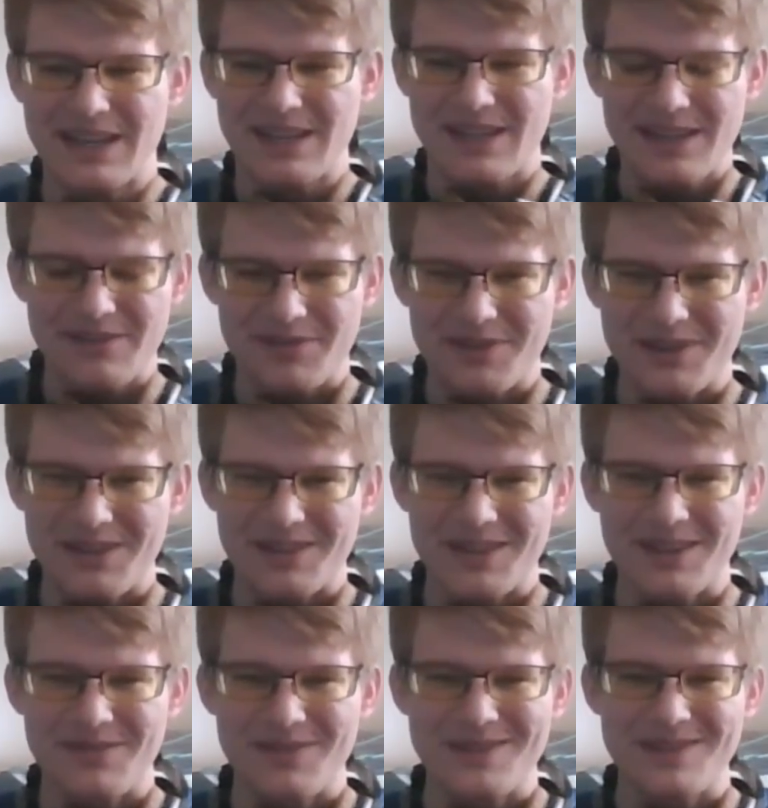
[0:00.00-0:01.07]
I forgot that I
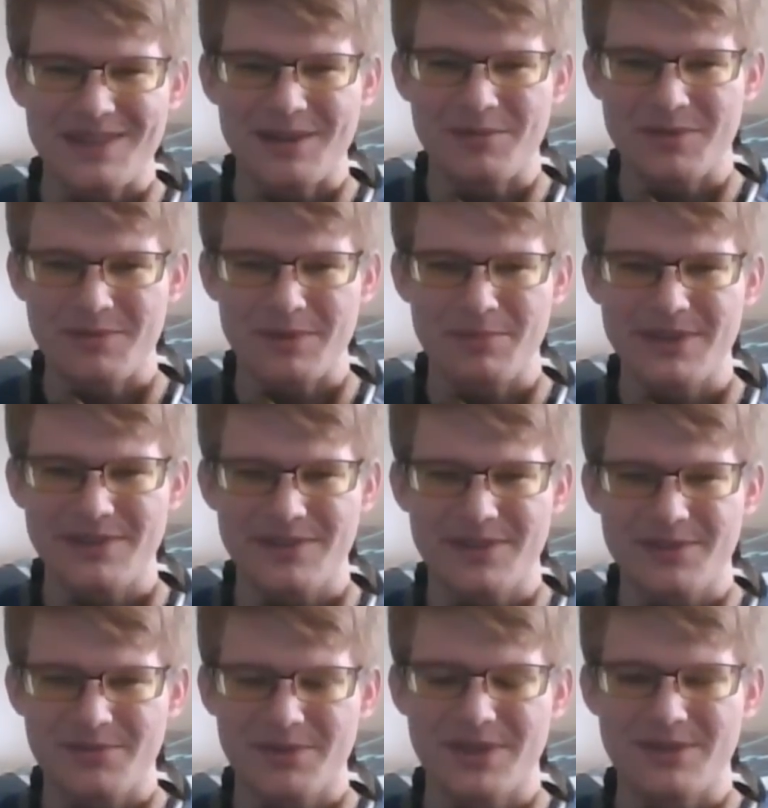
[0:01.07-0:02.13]
have it set up to my PC
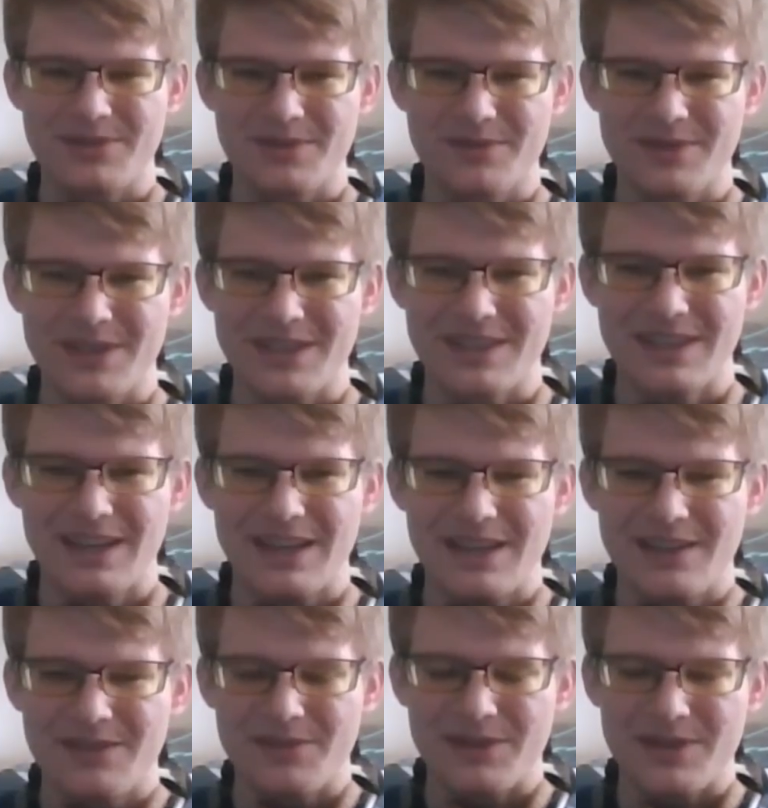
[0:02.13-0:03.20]
as well, so
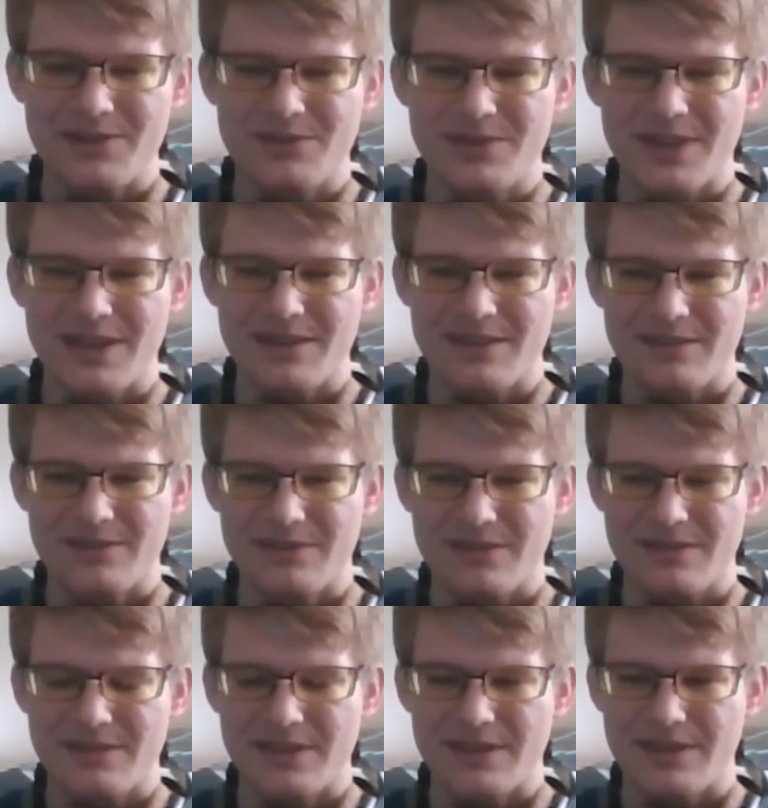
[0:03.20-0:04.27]
when I do that,
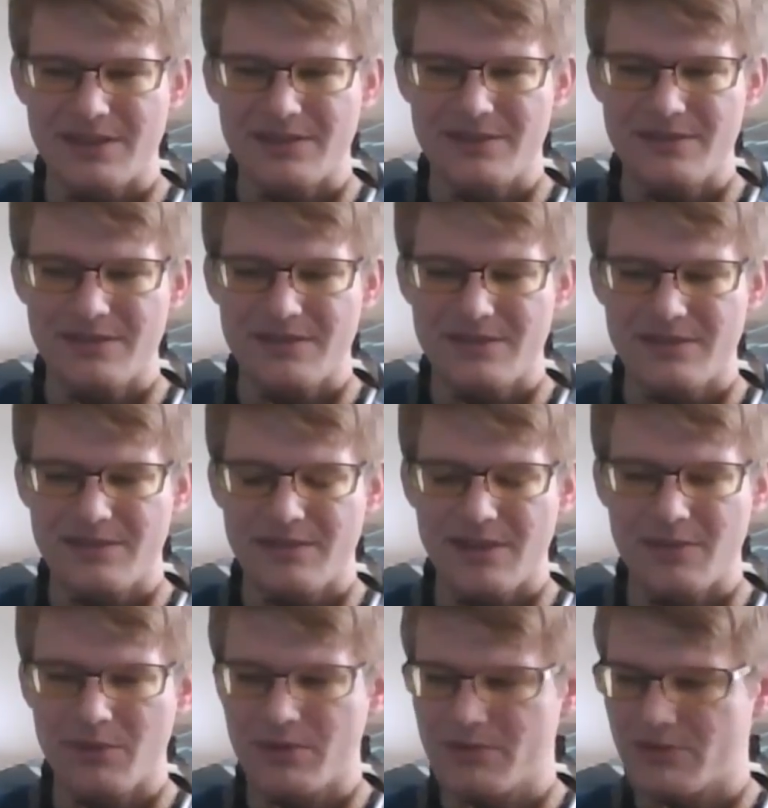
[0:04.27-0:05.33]
it
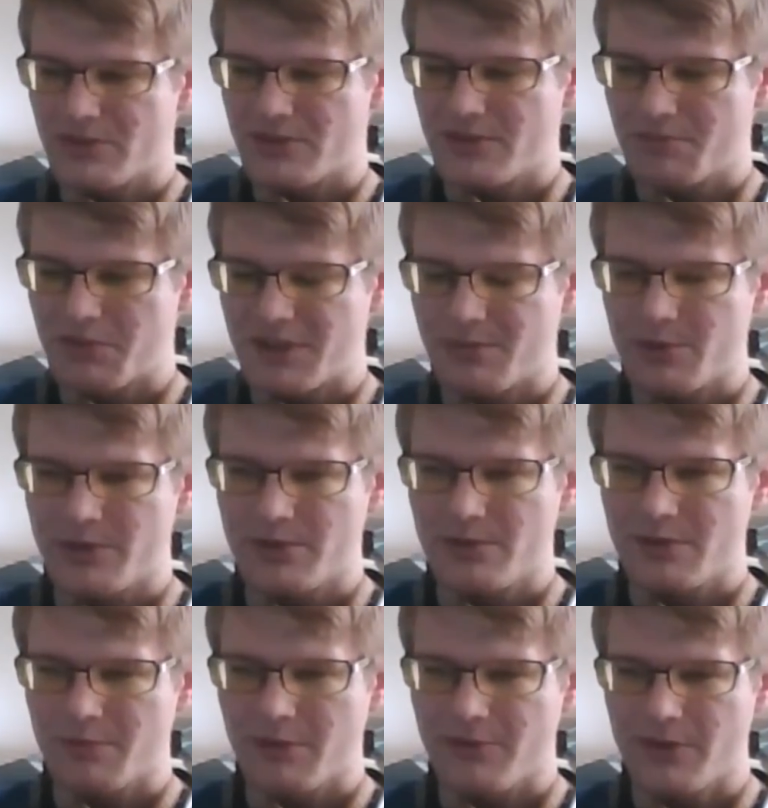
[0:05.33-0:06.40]
won't just be able to do it
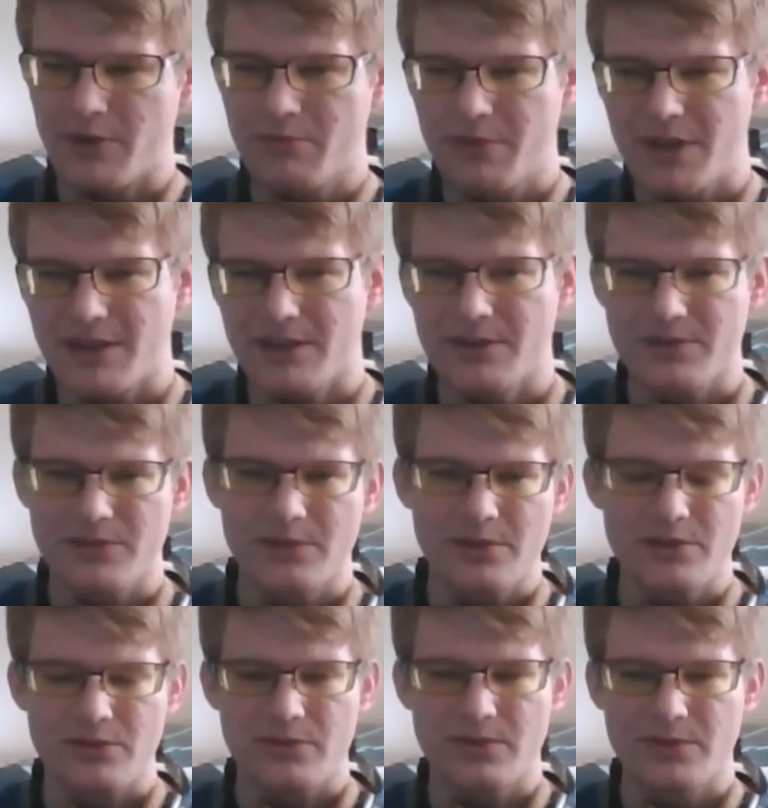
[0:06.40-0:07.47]
on my phone, but it can also
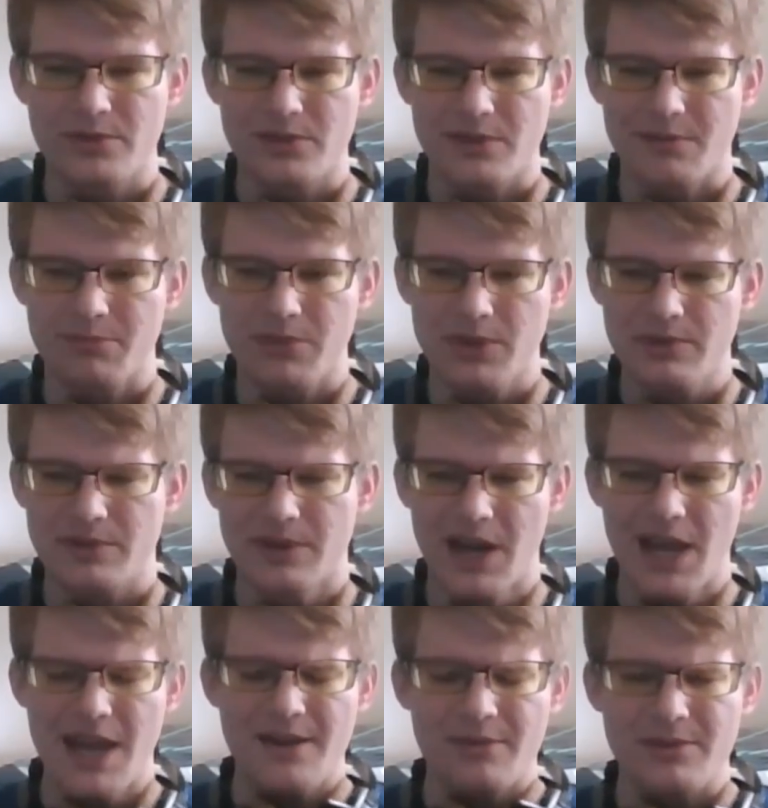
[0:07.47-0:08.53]
control your computer,
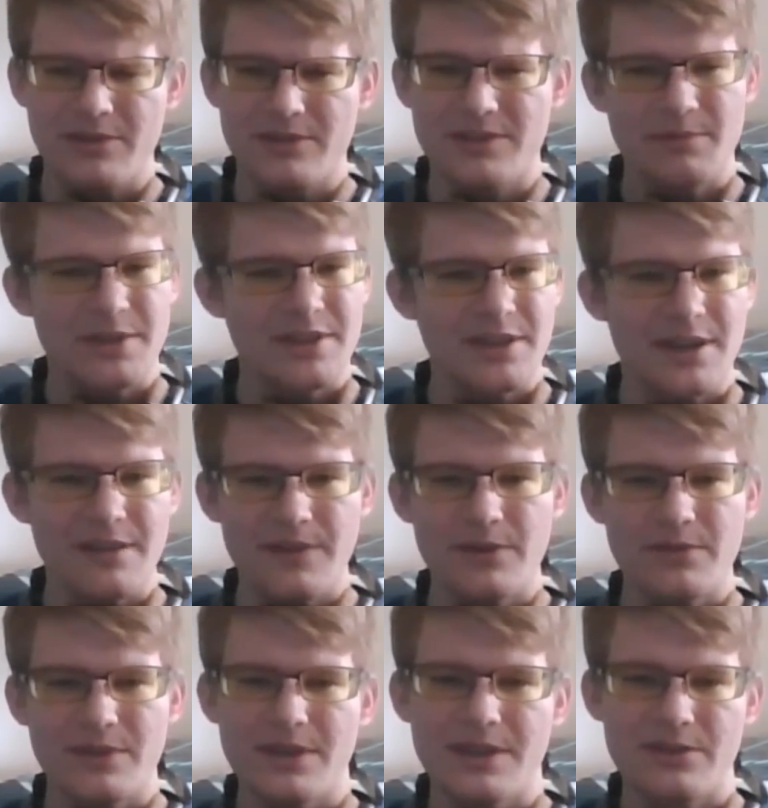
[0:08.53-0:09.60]
which is something that I found
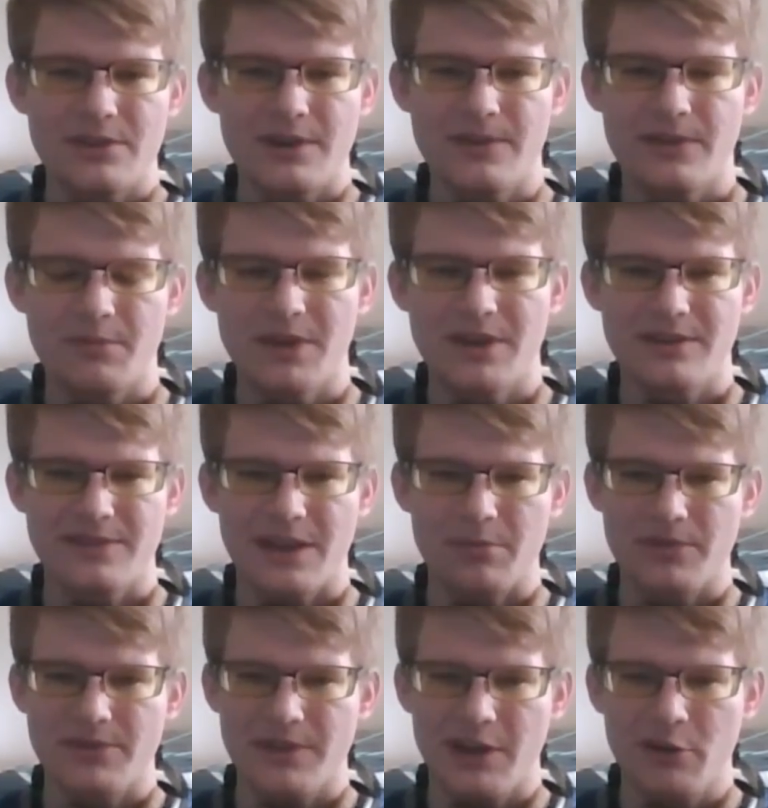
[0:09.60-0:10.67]
really interesting because
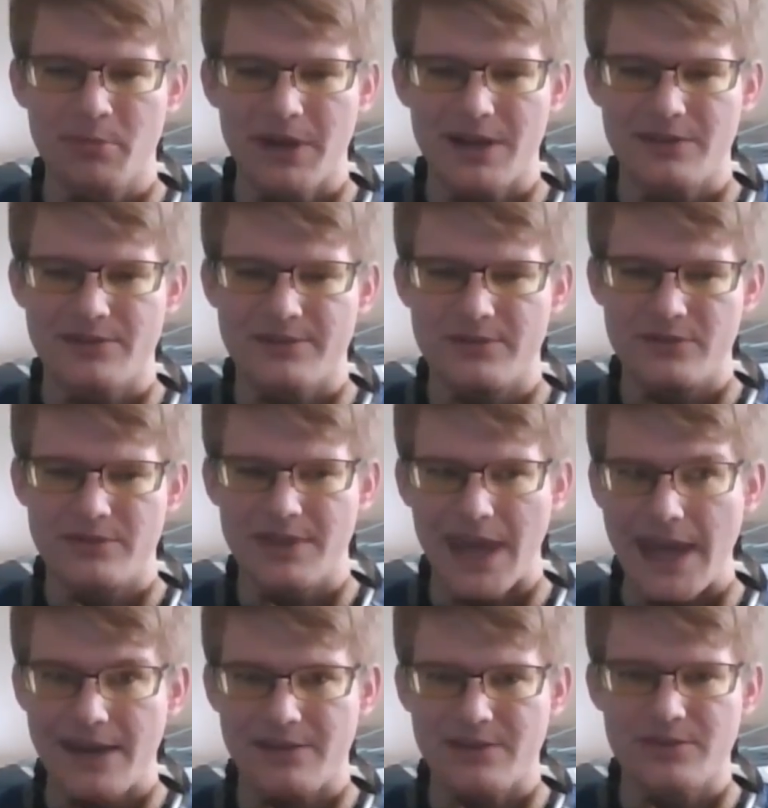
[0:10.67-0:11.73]
Apple's AirPods
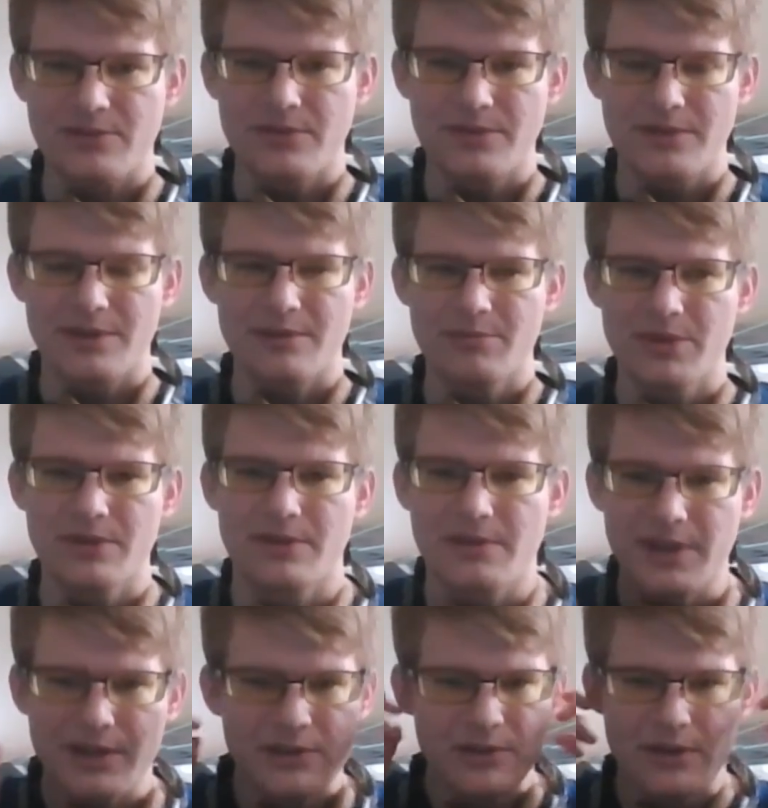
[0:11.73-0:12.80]
can't control your computer.
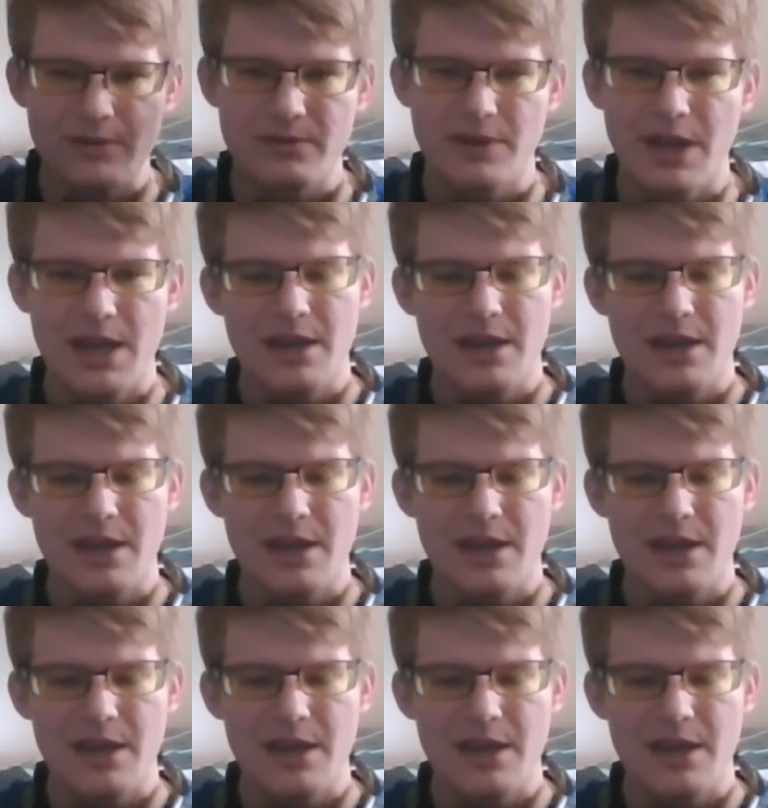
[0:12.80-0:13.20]
They don't.